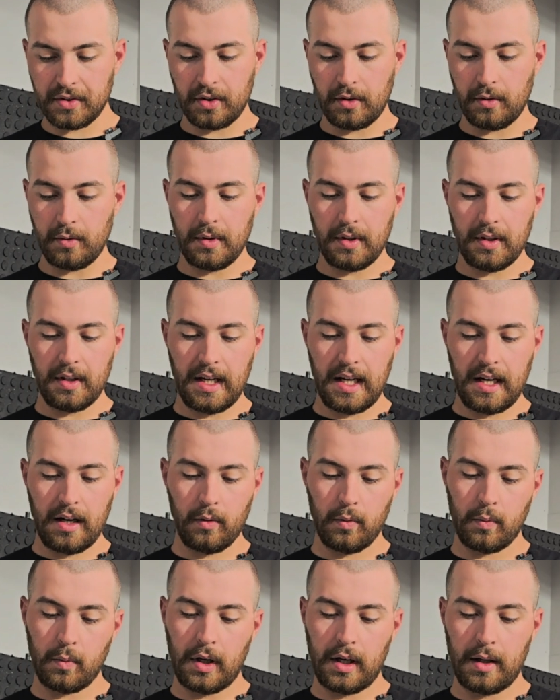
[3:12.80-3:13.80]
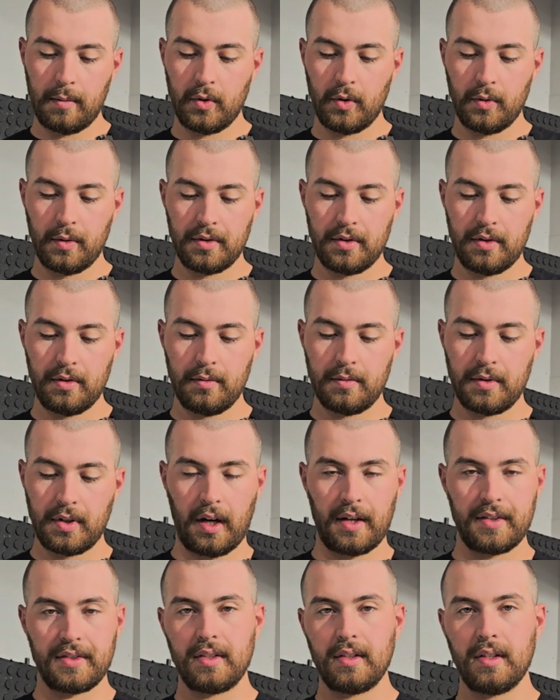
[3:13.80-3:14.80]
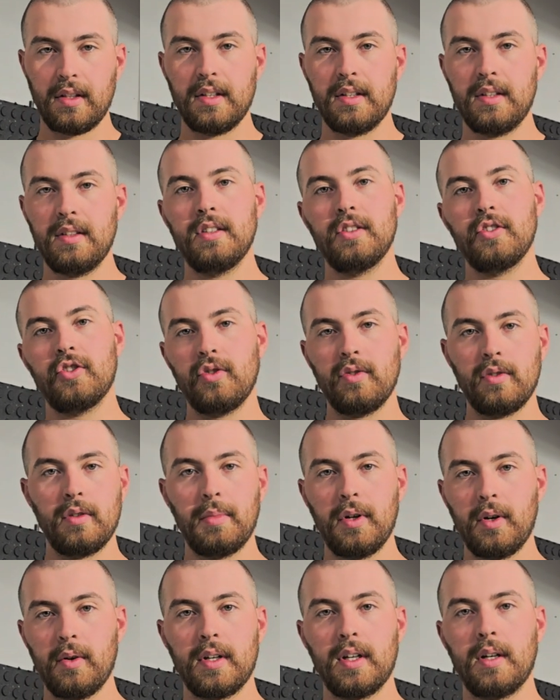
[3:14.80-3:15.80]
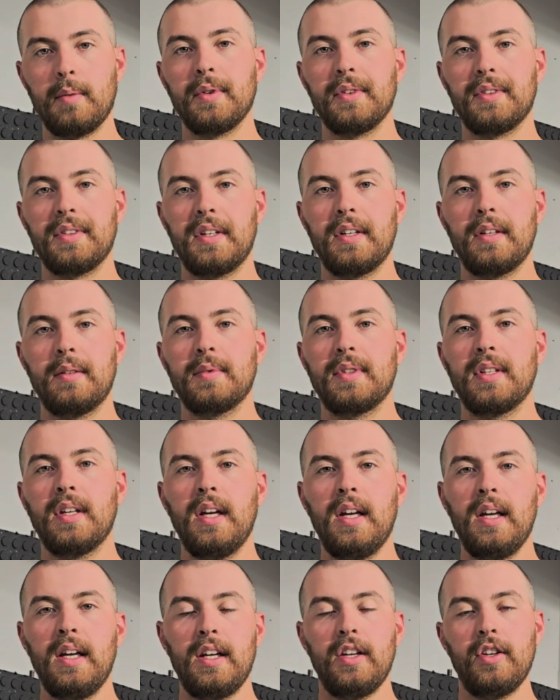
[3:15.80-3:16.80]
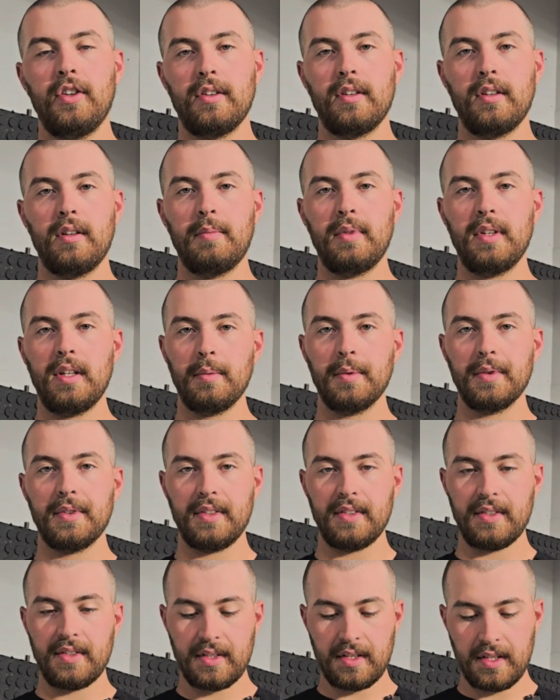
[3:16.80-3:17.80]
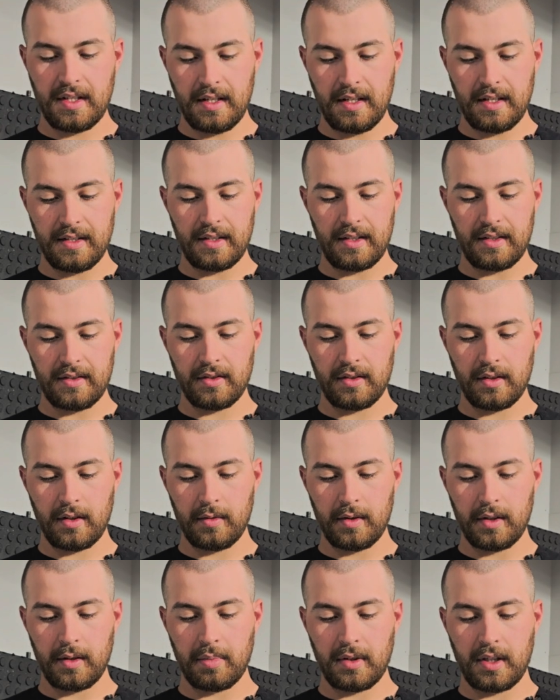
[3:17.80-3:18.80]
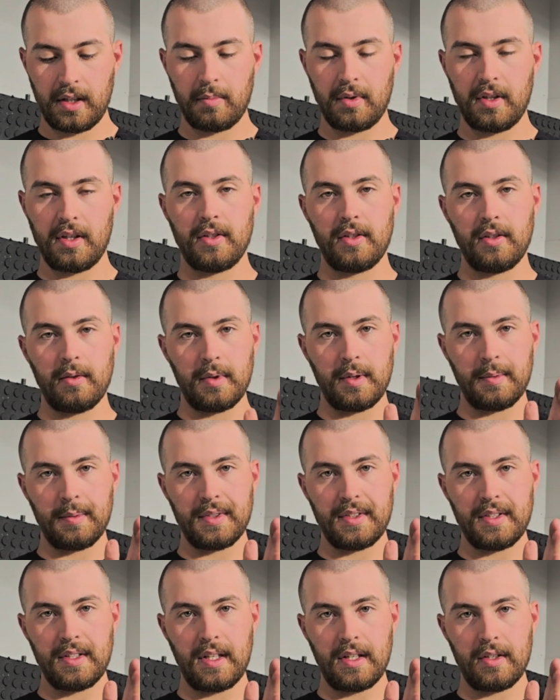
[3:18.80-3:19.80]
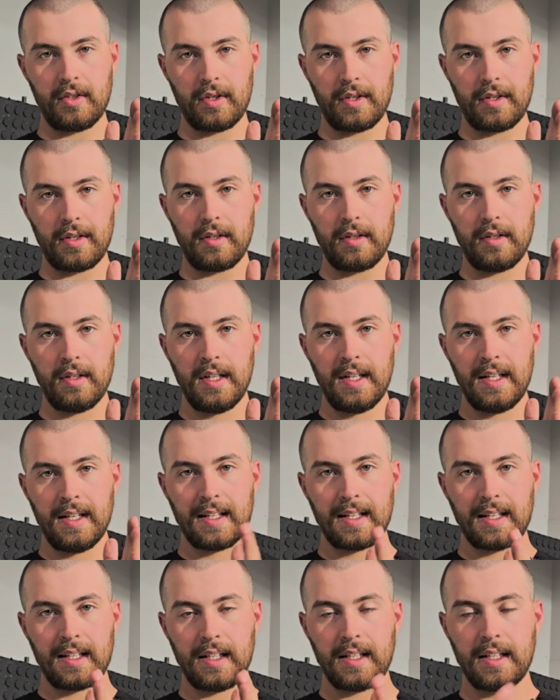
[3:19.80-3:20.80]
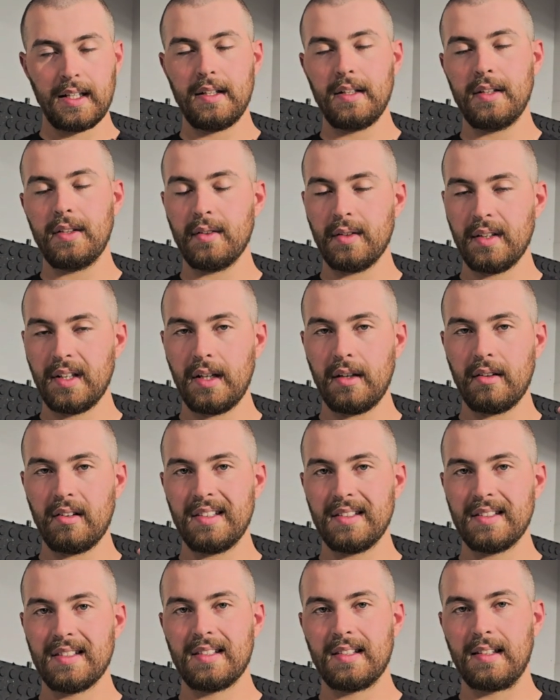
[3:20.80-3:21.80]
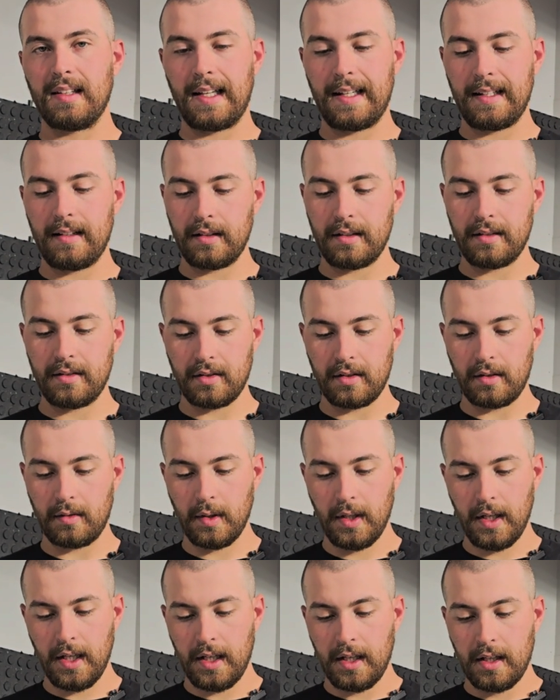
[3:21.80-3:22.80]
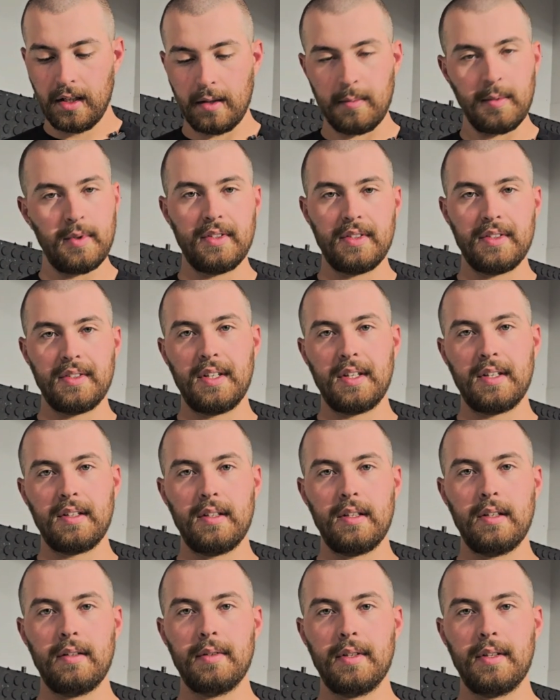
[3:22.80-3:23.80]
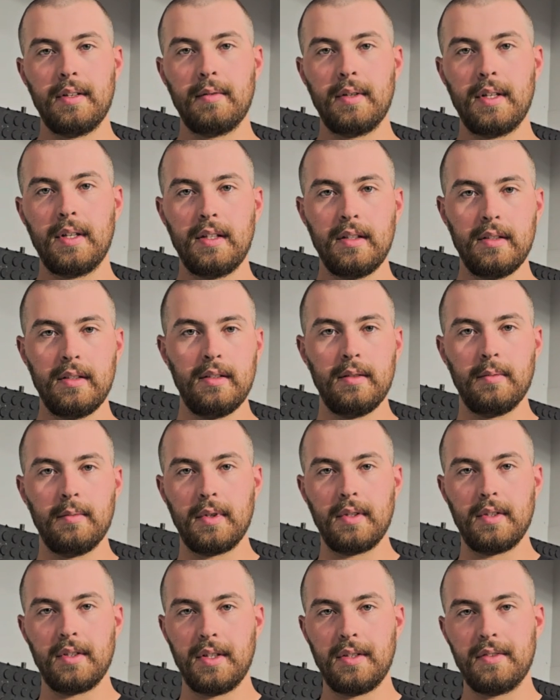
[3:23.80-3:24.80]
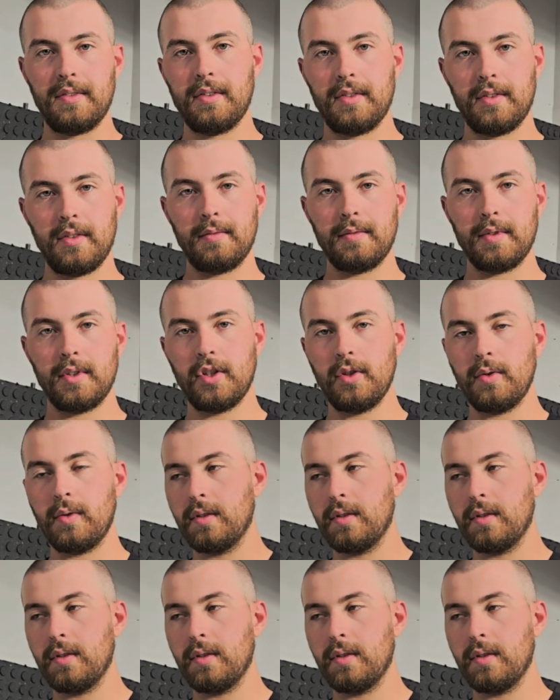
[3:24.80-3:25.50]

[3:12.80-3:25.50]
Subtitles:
So now I'm going to toss it on and shoot the bow a couple times, and you're going to be able to see as I slowly apply pressure, you'll be able to see that trigger click, and then you'll hear it slightly. So give me just a second to get everything ready, and we're going to transition over to